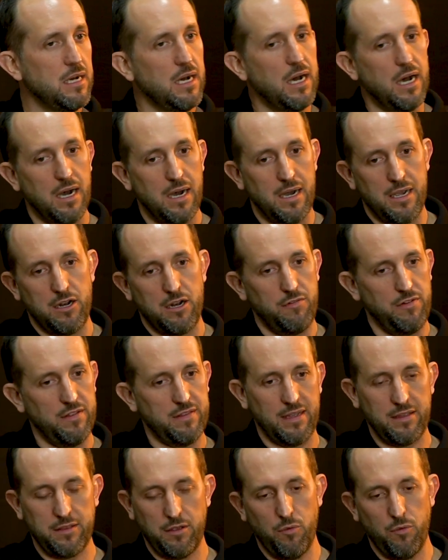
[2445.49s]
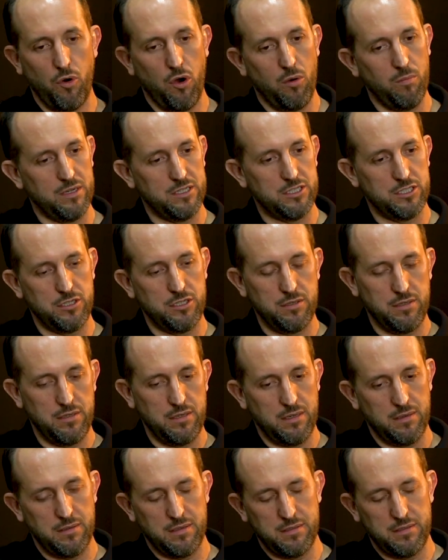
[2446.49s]
If you think through Romans,
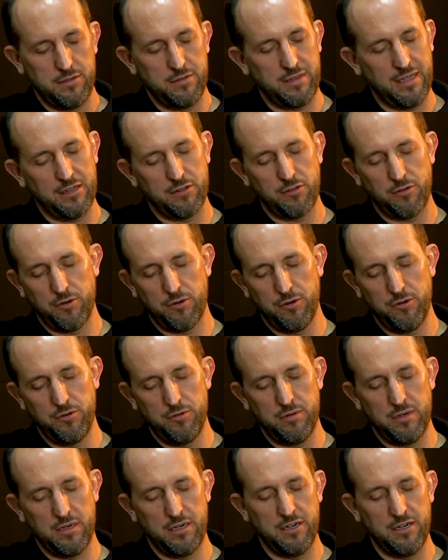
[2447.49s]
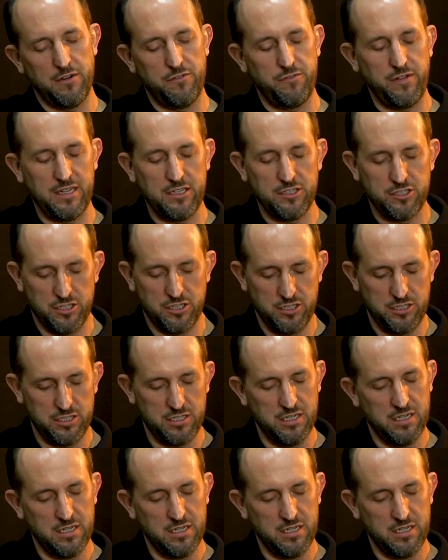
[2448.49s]
you think through Ephesians,